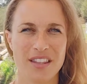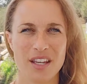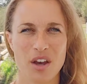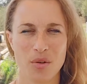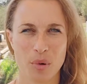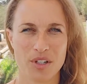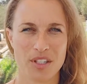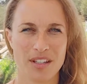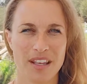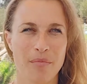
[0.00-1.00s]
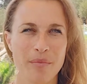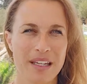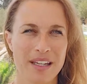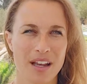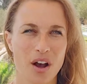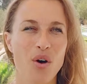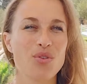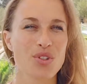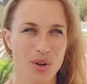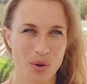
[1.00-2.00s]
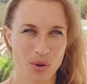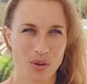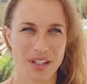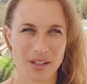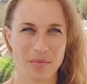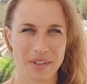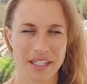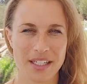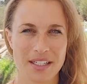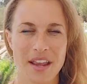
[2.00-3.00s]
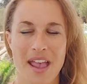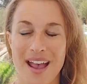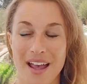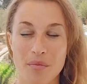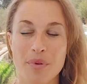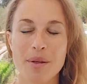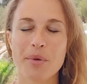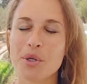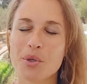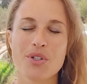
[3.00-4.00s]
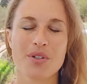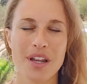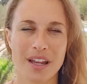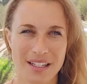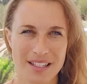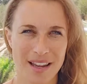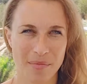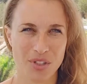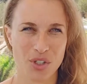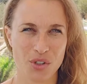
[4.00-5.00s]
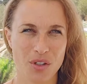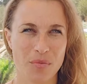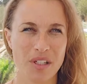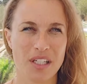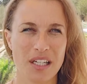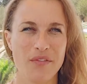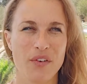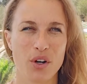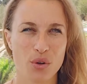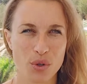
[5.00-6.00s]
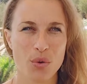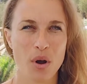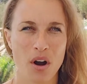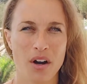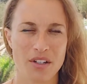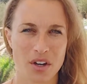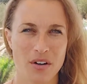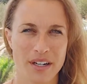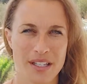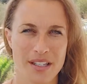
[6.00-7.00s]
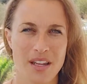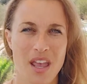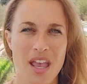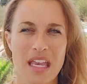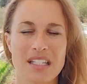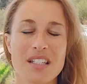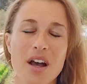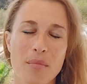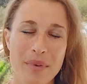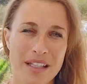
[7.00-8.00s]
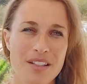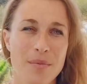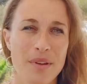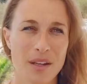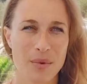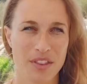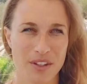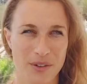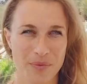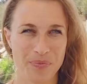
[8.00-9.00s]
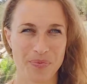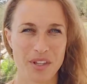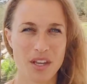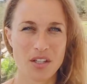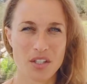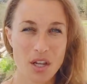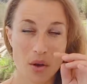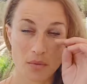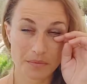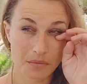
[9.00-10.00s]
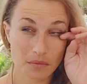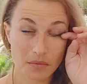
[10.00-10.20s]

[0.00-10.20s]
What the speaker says: the other person can be also whole and complete. And people who do not accept you completely for who you are, Taurus, is not meant to be with you. So